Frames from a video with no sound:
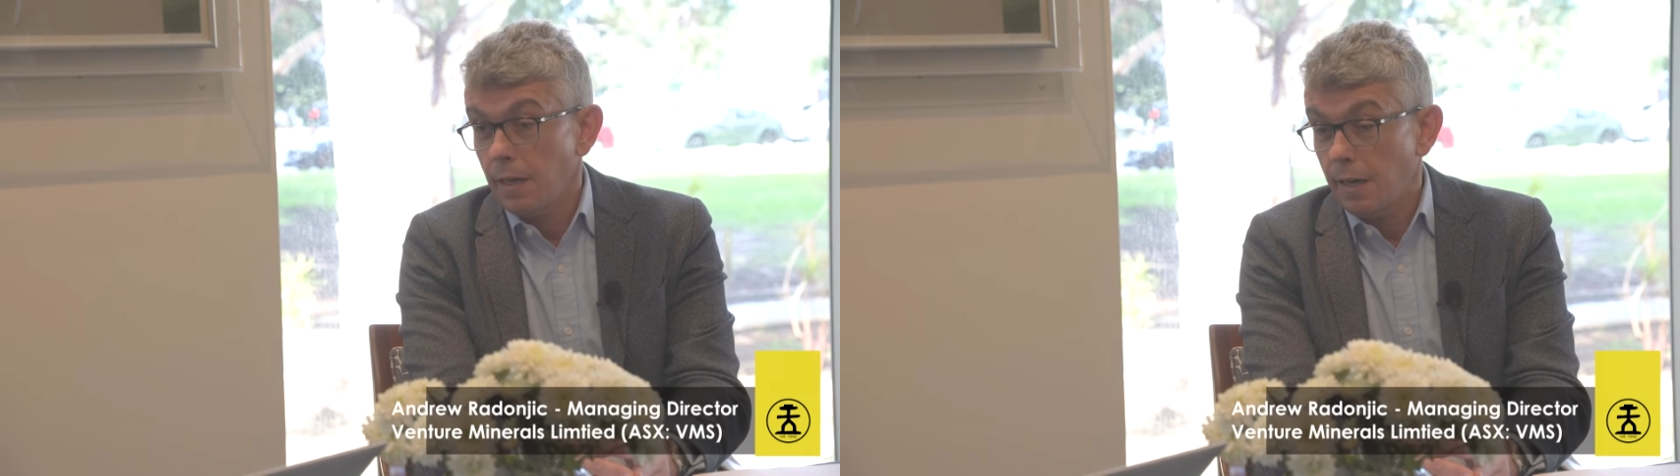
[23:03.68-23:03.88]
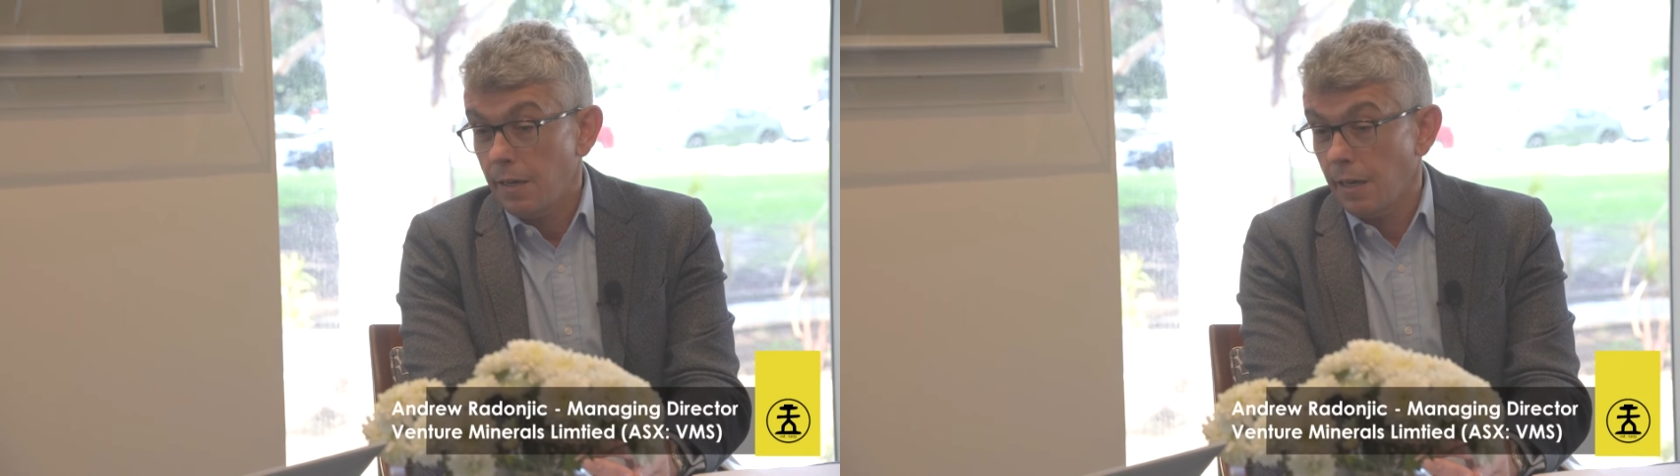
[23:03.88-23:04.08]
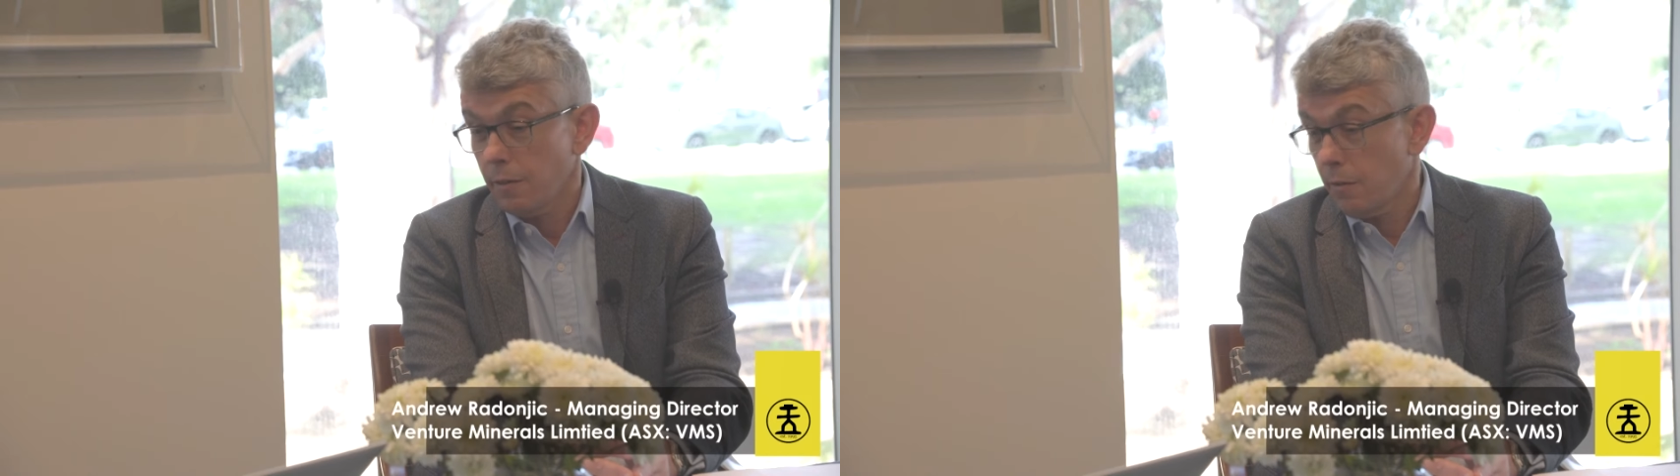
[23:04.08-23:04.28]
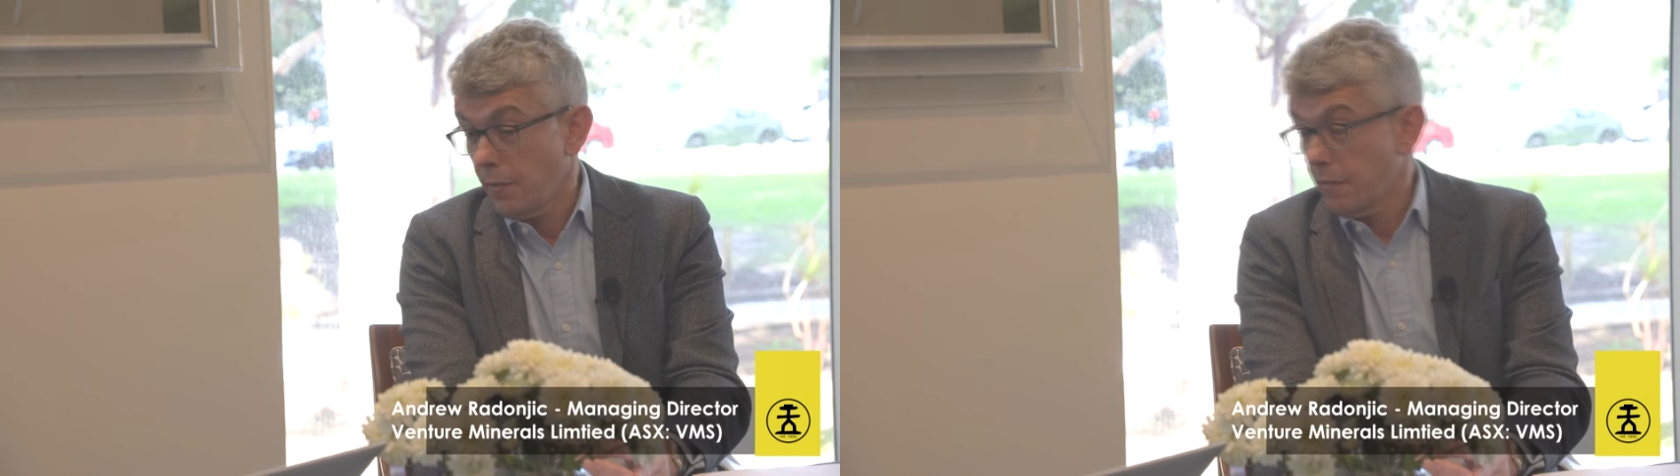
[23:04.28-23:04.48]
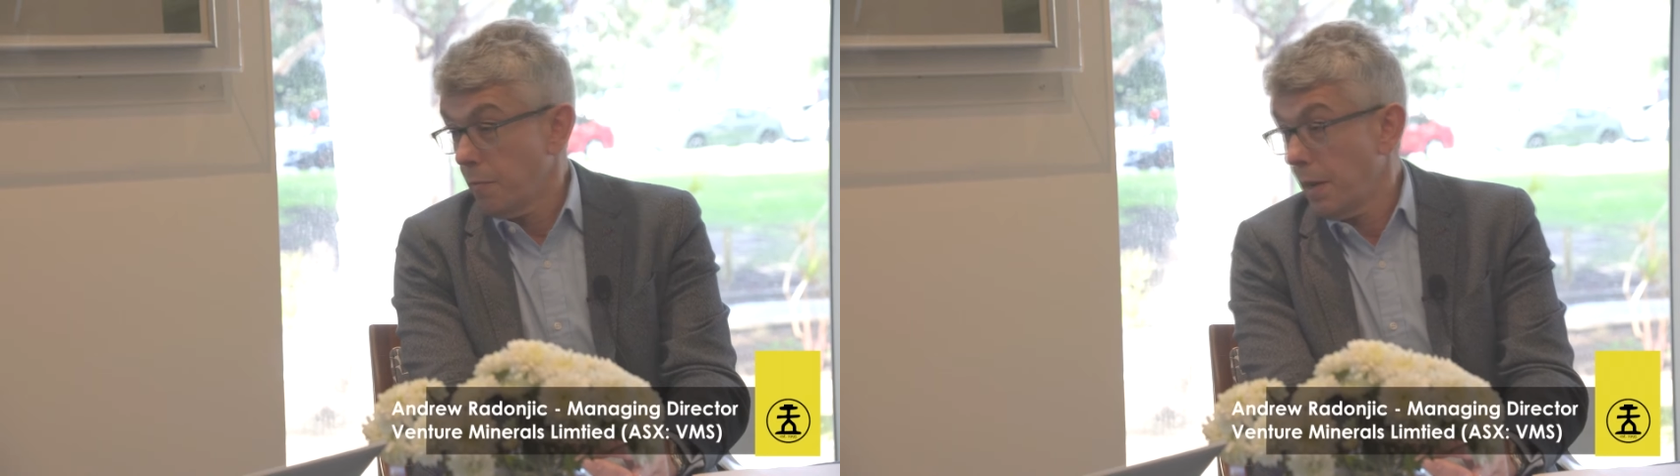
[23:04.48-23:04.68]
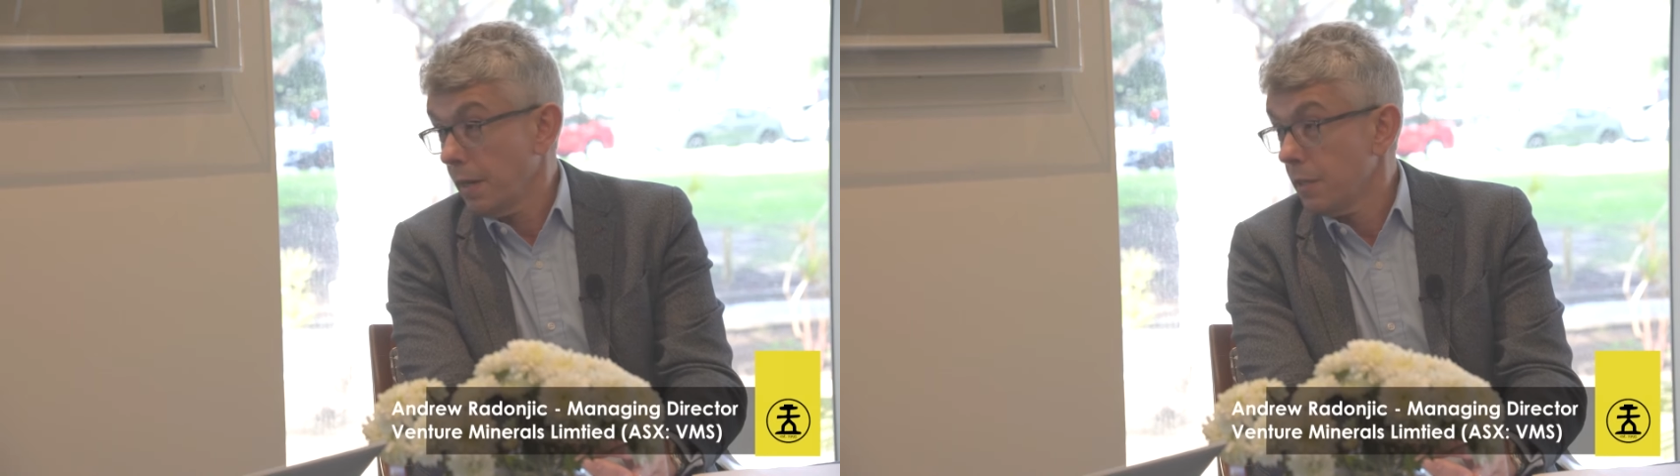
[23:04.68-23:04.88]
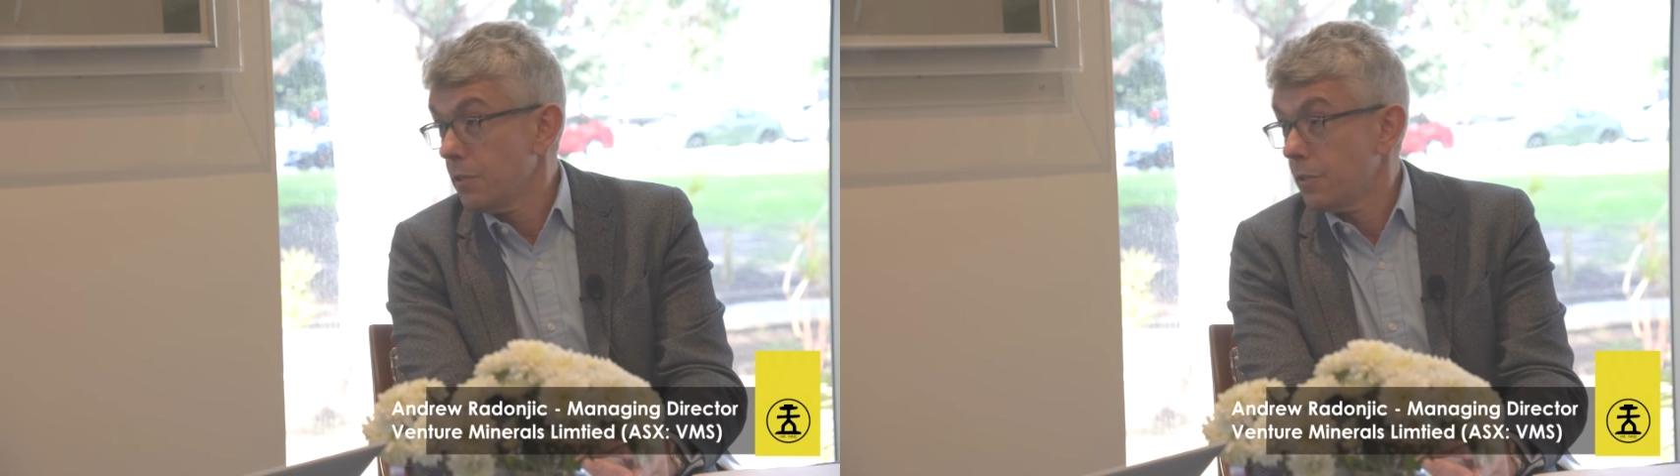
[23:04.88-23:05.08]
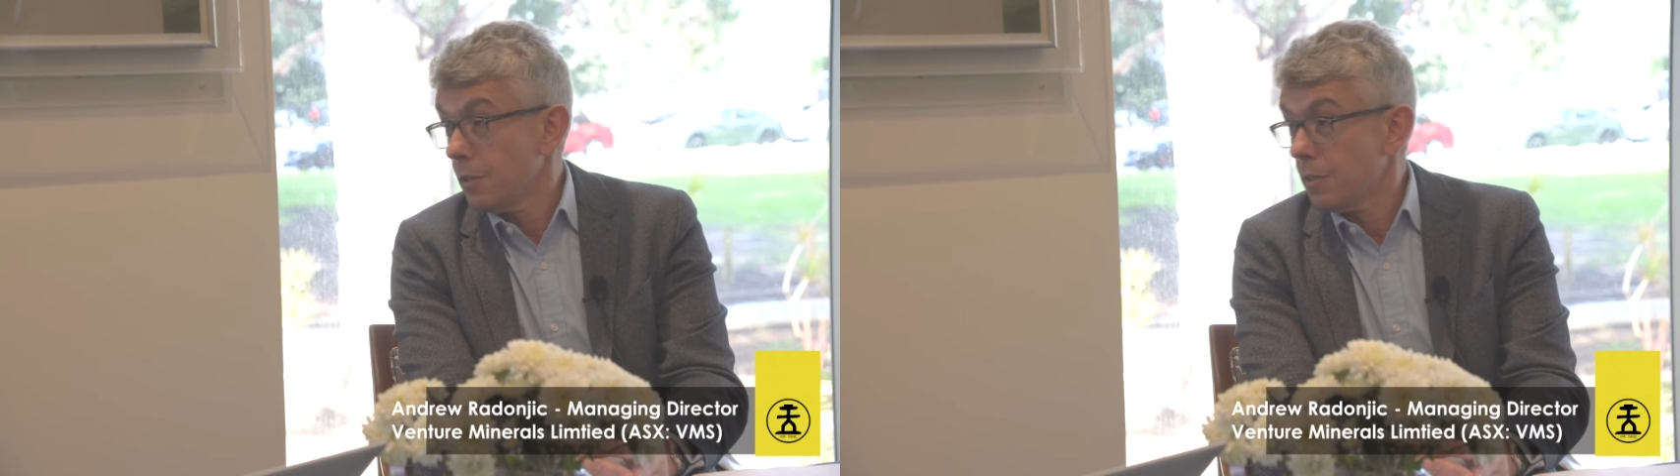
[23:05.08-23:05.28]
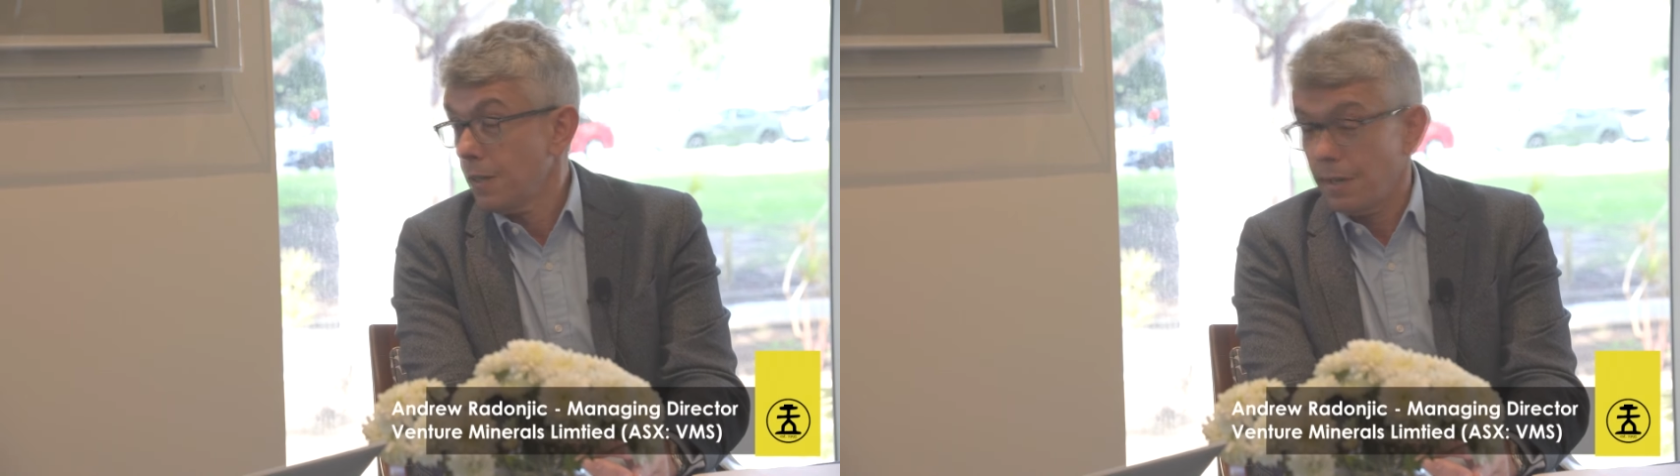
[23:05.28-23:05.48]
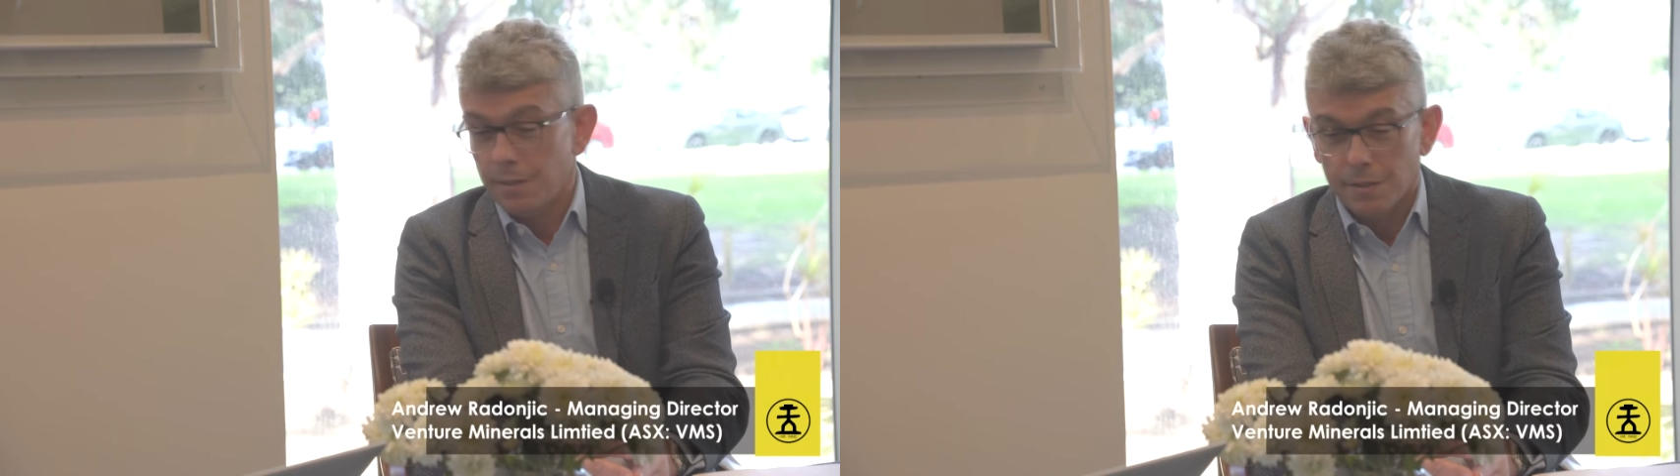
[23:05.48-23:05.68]
And the other good thing for Mount Lindsay is
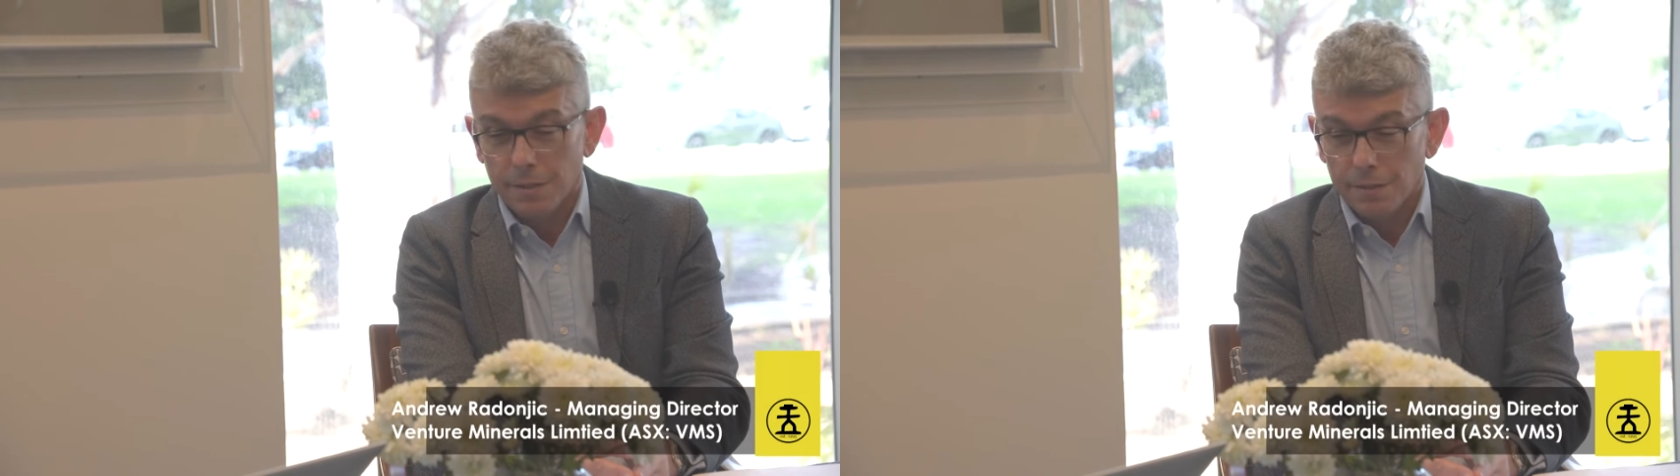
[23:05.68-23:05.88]
that